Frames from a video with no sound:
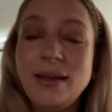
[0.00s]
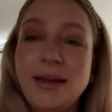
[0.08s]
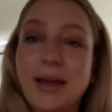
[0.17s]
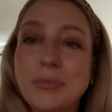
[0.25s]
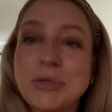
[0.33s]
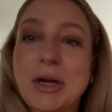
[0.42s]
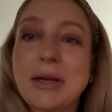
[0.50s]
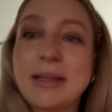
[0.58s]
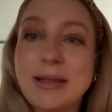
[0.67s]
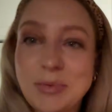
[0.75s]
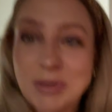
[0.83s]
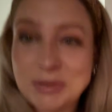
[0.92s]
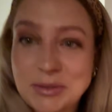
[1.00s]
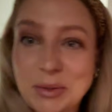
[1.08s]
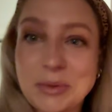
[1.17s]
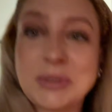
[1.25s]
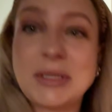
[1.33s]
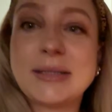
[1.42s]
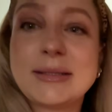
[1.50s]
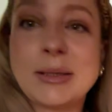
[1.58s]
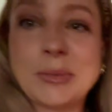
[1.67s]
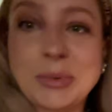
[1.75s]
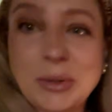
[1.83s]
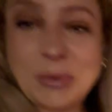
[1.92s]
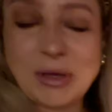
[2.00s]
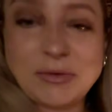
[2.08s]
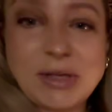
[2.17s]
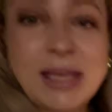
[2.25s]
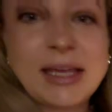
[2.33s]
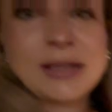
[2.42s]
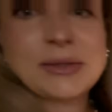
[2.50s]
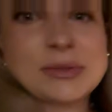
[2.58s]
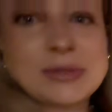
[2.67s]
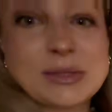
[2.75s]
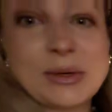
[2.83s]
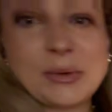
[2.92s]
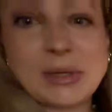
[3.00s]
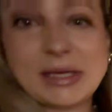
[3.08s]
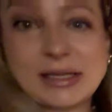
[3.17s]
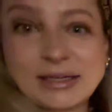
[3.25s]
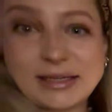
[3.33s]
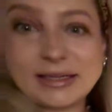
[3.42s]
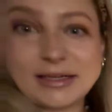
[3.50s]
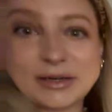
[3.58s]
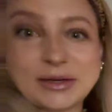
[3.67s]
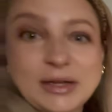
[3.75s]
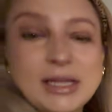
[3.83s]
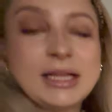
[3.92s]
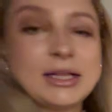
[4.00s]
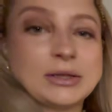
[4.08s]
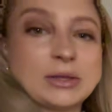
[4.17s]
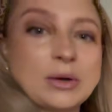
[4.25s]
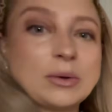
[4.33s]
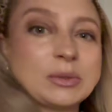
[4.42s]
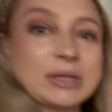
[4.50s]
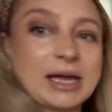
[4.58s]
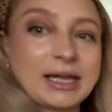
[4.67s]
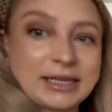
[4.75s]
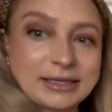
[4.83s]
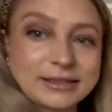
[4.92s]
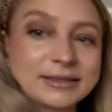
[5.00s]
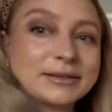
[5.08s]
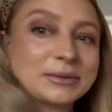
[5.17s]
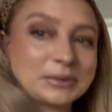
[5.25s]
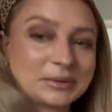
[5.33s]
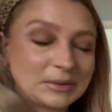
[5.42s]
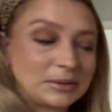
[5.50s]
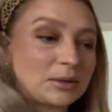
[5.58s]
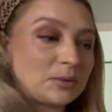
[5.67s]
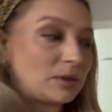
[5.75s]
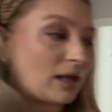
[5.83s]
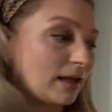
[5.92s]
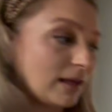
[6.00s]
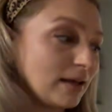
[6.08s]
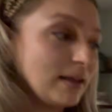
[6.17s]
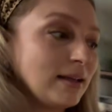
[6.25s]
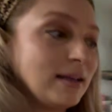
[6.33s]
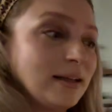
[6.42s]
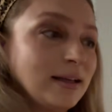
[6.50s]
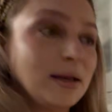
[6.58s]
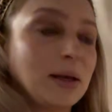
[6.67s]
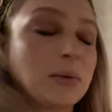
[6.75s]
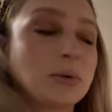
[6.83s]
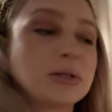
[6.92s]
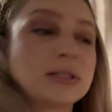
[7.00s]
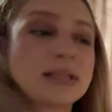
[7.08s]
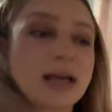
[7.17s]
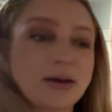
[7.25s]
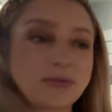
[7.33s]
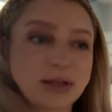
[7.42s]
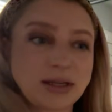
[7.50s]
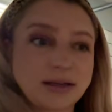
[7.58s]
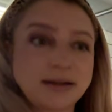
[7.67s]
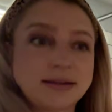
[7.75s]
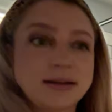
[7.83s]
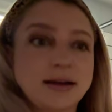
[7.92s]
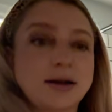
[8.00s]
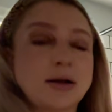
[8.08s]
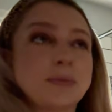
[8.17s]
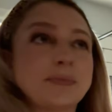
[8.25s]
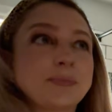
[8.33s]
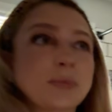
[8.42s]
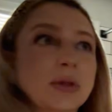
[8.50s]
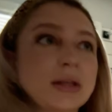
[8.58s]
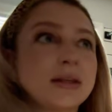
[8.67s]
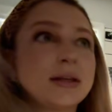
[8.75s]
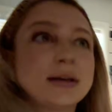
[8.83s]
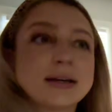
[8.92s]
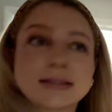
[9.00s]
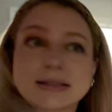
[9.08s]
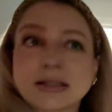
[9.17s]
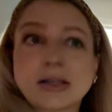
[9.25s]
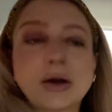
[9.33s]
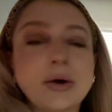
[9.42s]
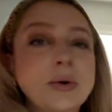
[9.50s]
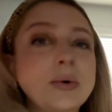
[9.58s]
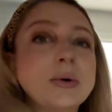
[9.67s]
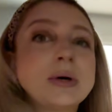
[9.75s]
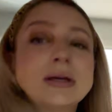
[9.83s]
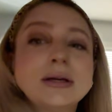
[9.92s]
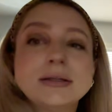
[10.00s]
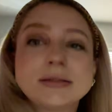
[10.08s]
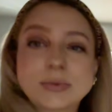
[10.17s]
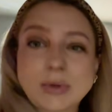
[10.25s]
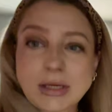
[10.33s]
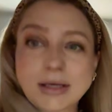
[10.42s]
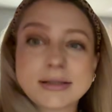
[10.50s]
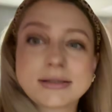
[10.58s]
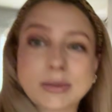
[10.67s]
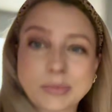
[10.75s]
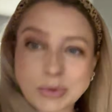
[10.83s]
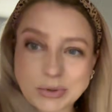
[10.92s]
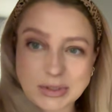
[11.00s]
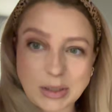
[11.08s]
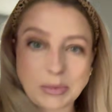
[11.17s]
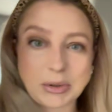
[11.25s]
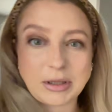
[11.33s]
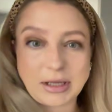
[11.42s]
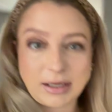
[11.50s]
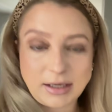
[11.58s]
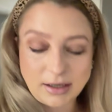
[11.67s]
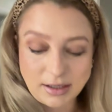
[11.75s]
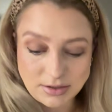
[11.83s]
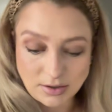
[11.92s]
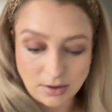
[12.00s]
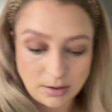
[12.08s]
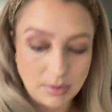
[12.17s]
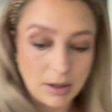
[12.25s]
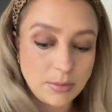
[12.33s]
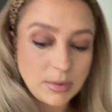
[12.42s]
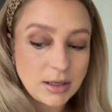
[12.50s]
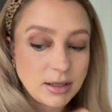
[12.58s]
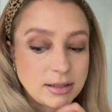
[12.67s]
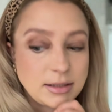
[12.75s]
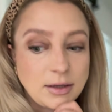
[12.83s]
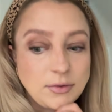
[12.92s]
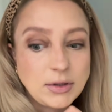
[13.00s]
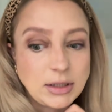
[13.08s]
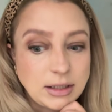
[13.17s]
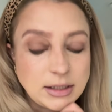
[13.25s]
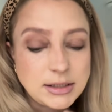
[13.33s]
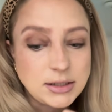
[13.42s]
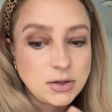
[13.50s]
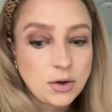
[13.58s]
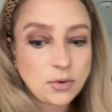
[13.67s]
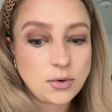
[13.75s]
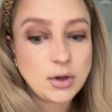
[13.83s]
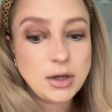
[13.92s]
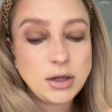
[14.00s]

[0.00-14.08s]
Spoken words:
I'm trying to keep things cozy and simple. We have candles going in here, low light, and we're just having a slow, sweet, and simple summer, like I talk about, because I feel like it's so